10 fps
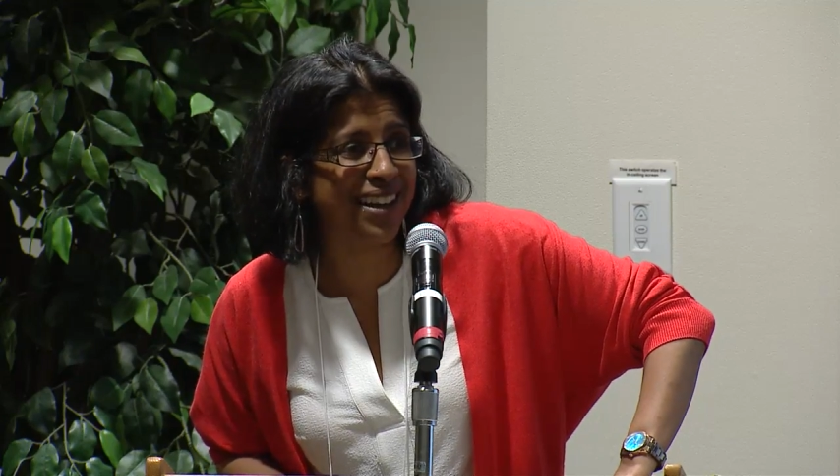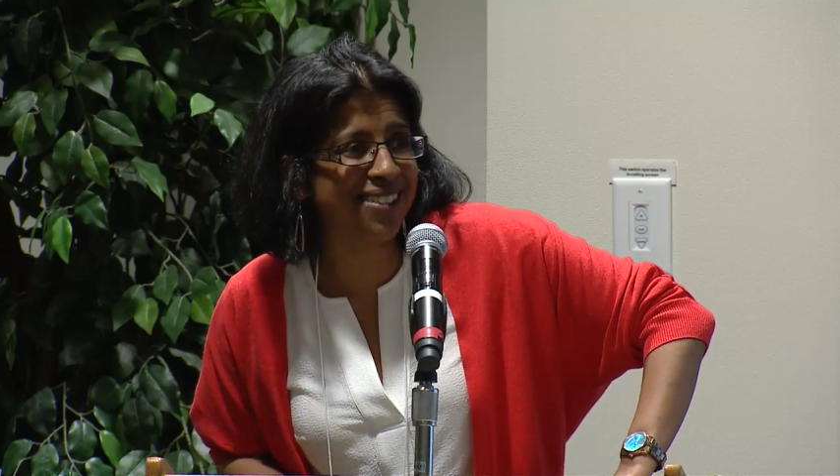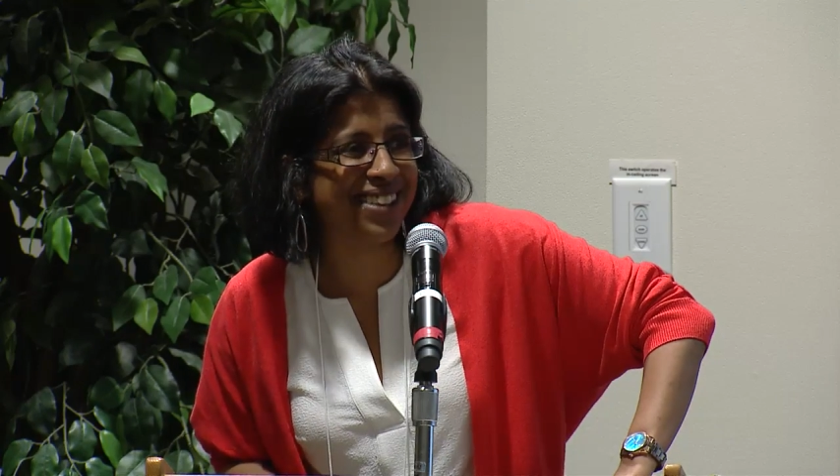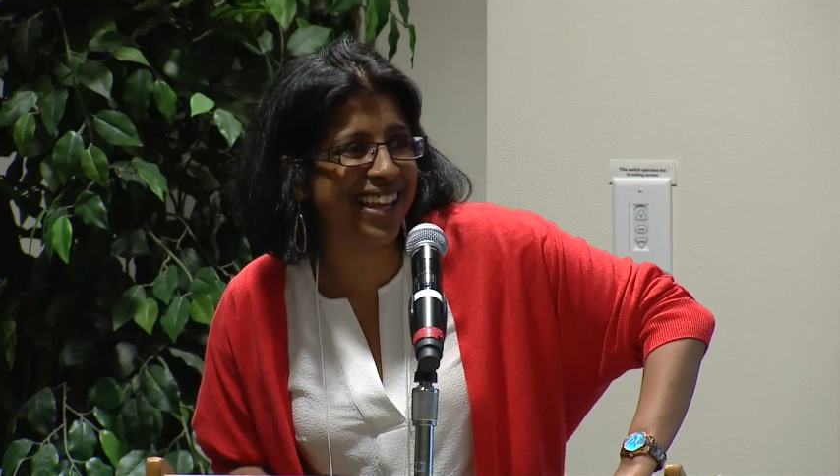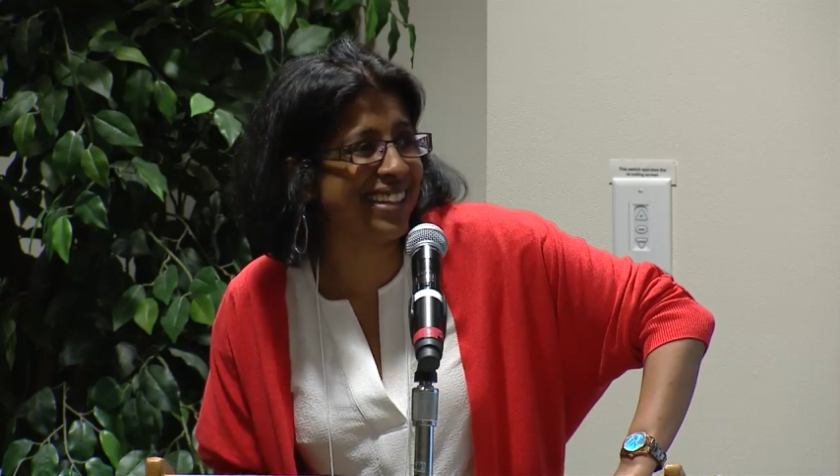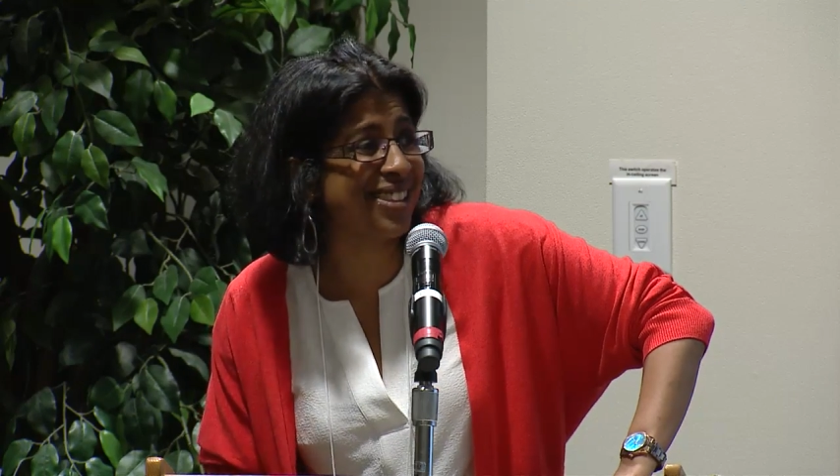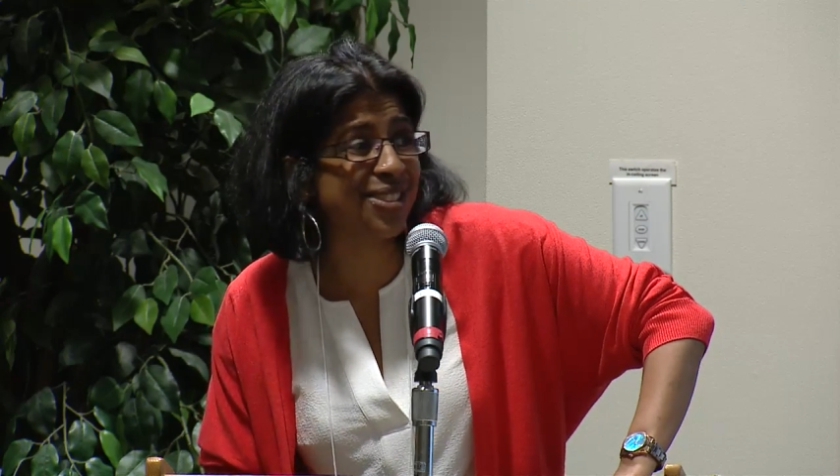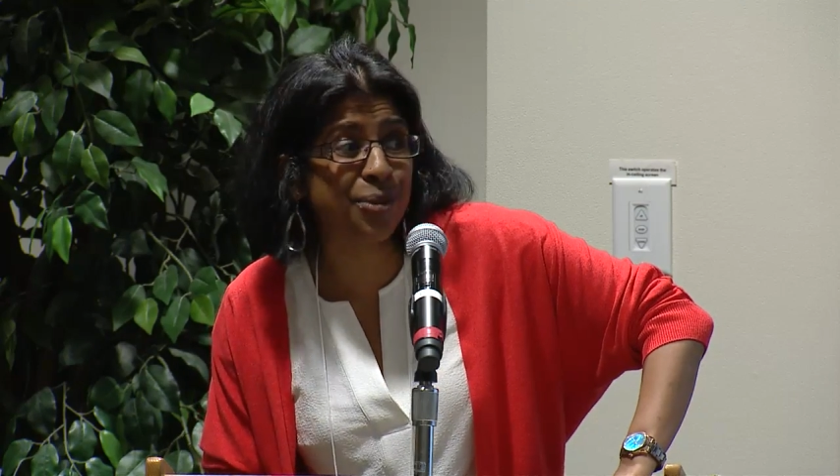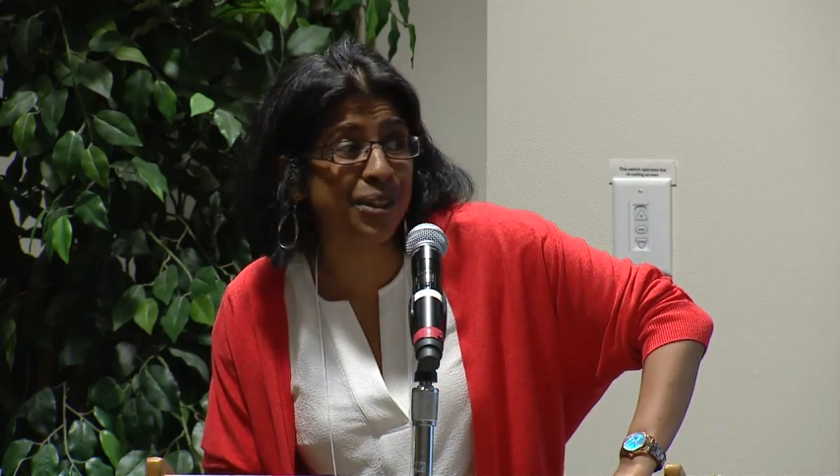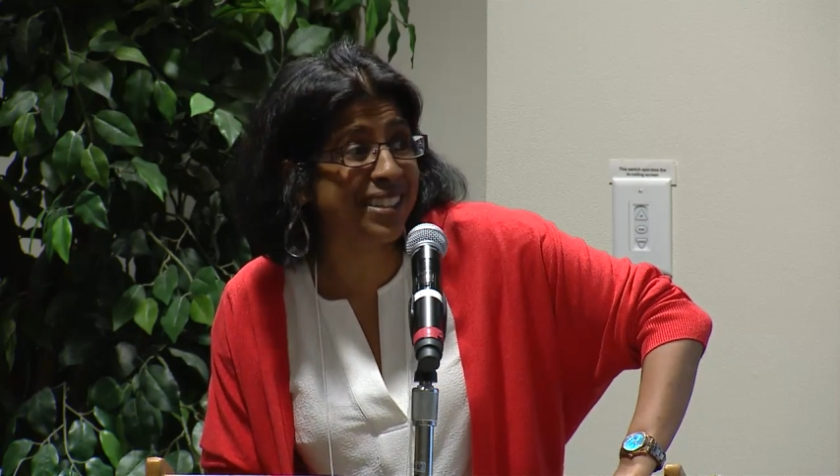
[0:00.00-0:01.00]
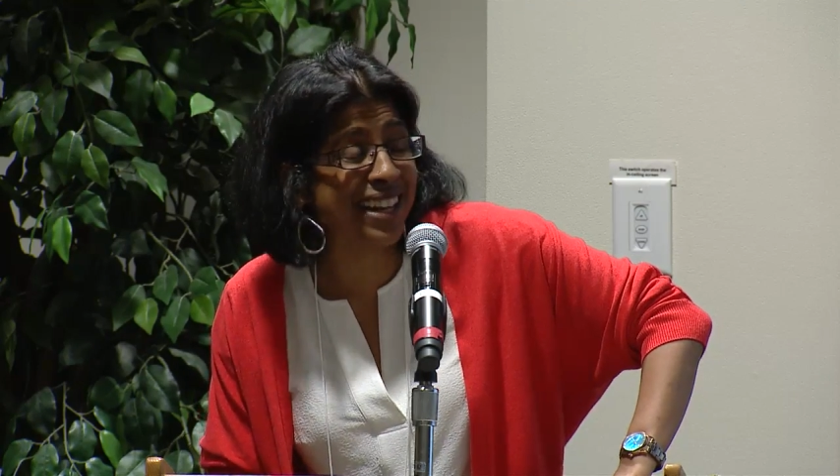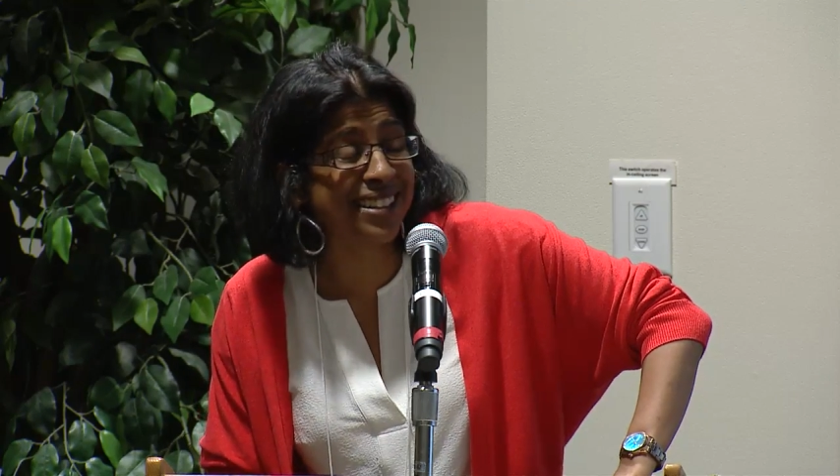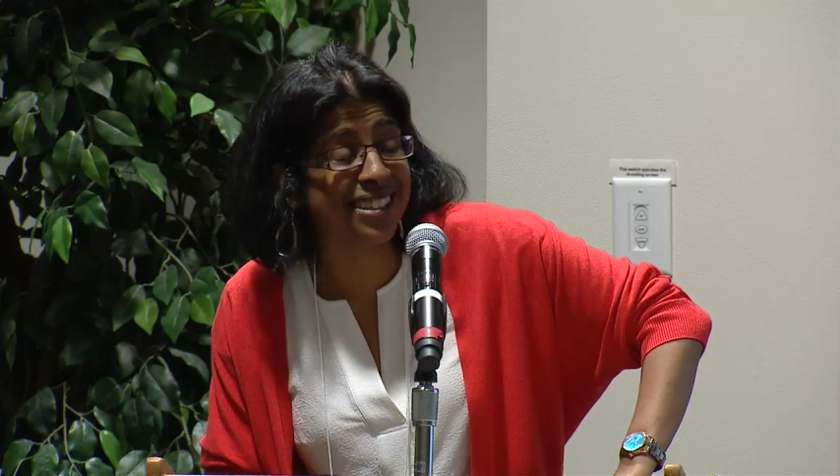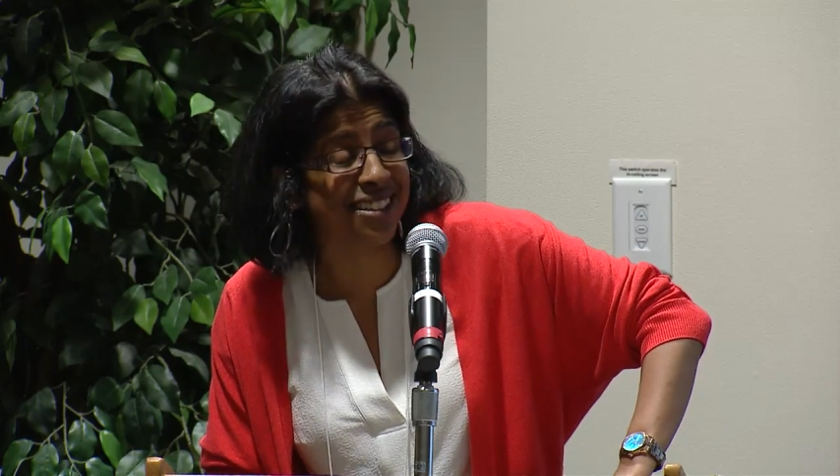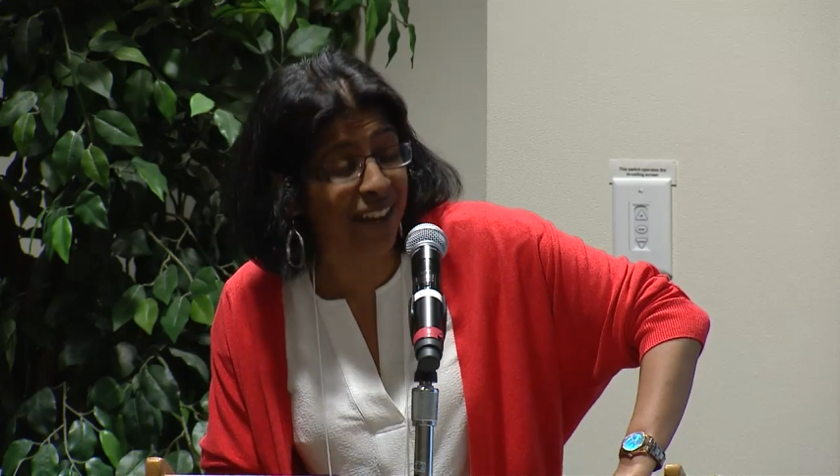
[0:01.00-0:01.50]
And so we're
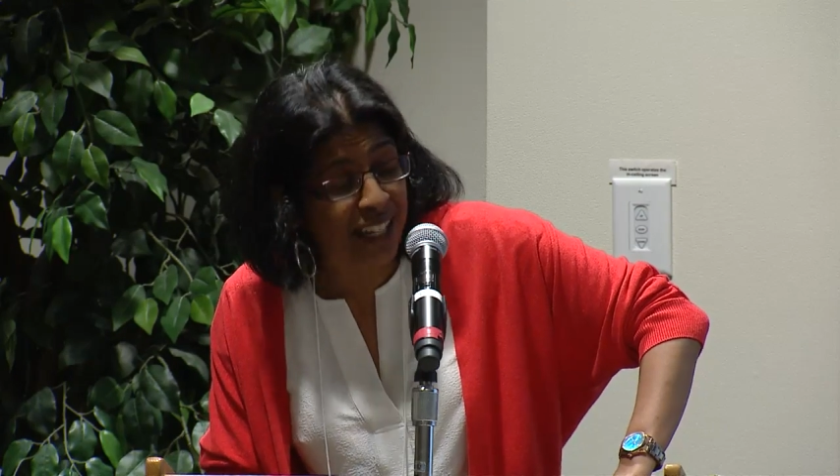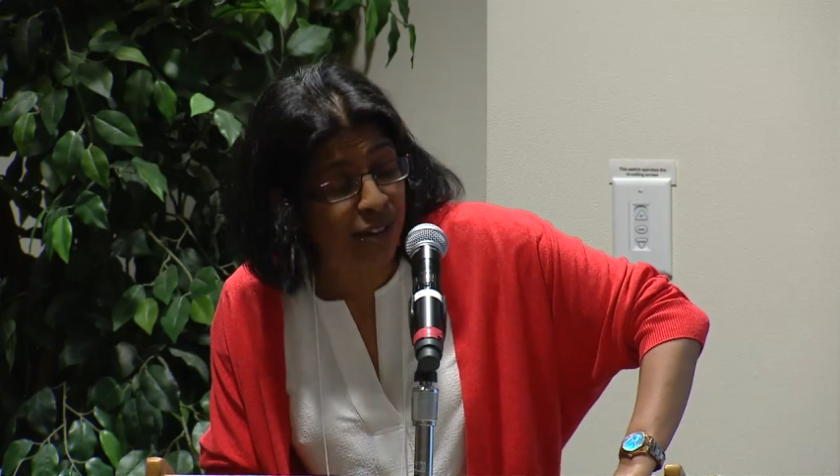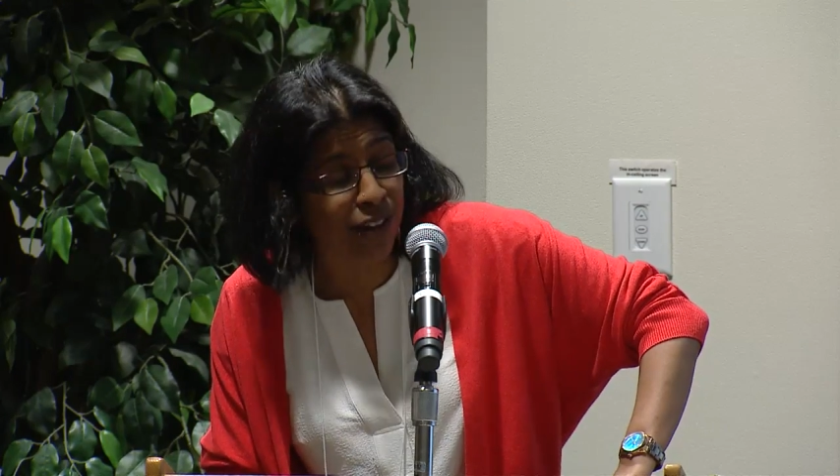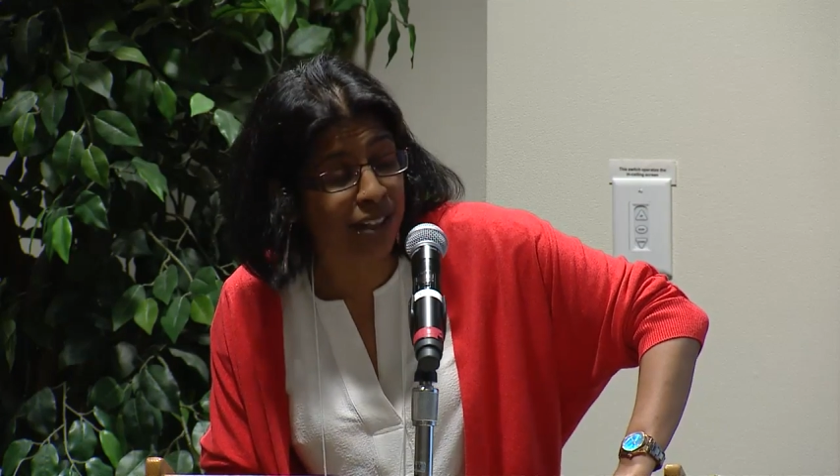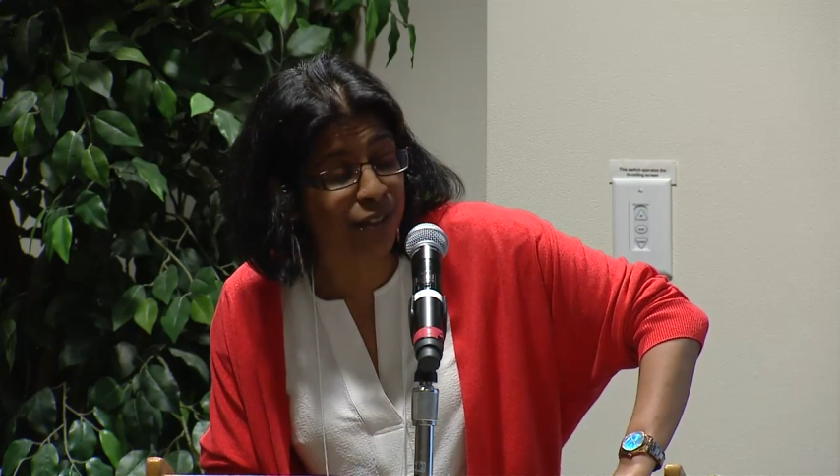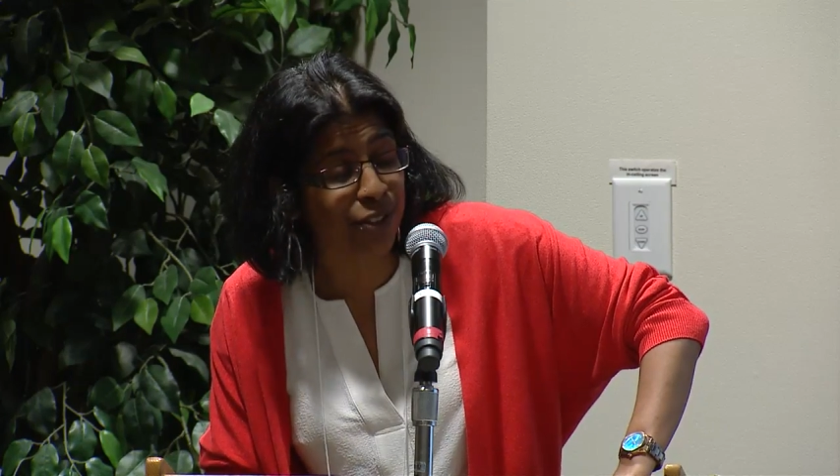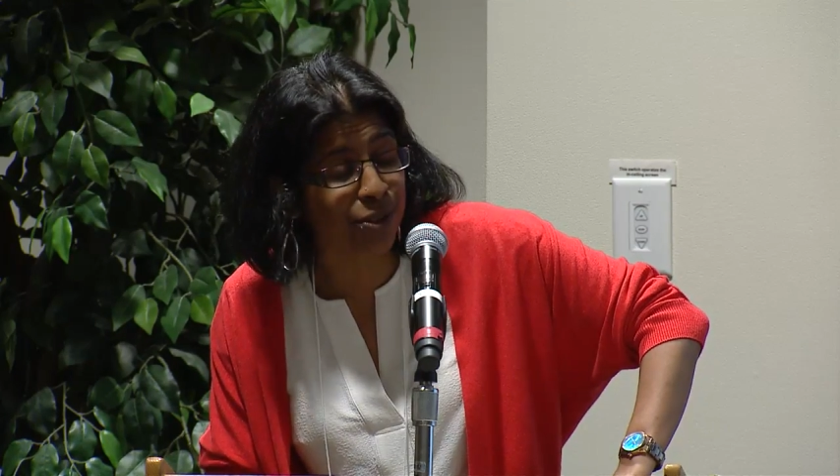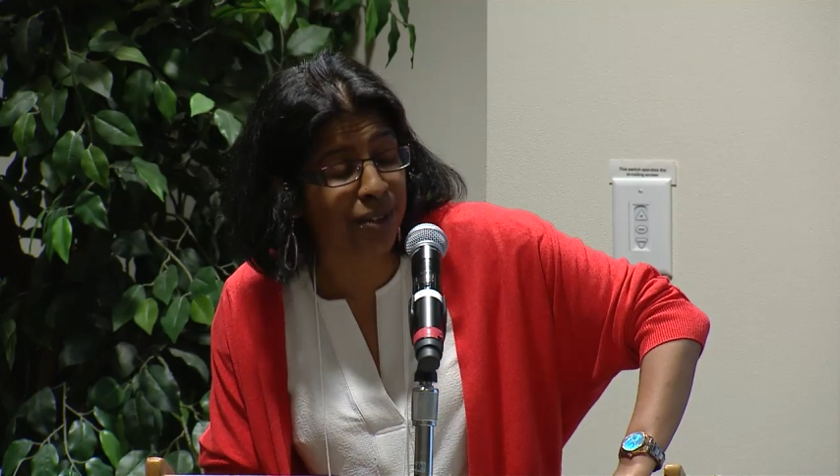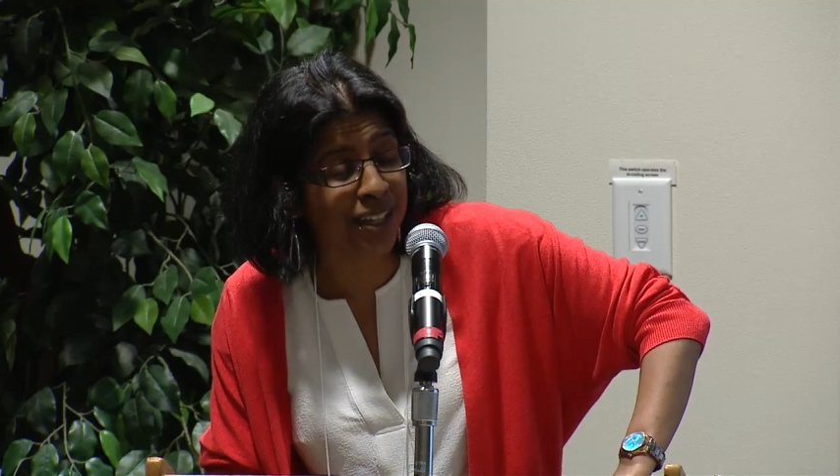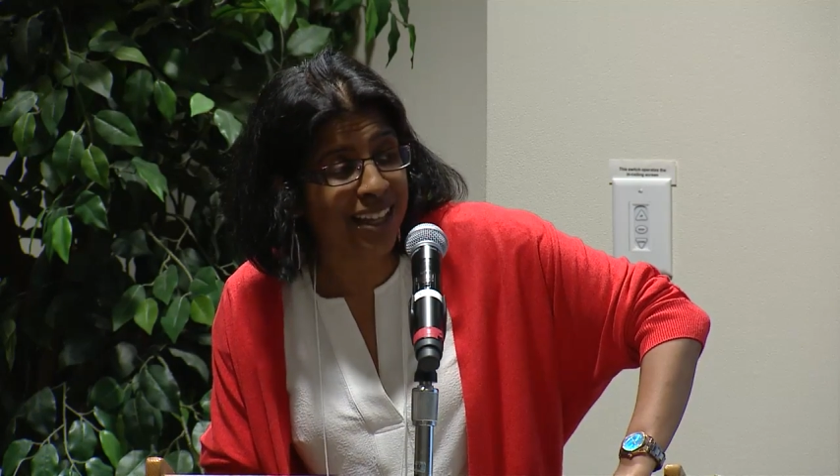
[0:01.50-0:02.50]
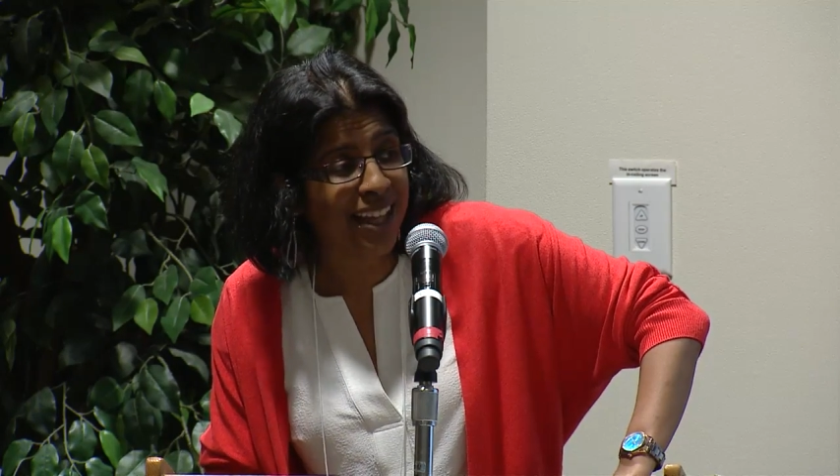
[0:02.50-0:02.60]
excited to invite all of you,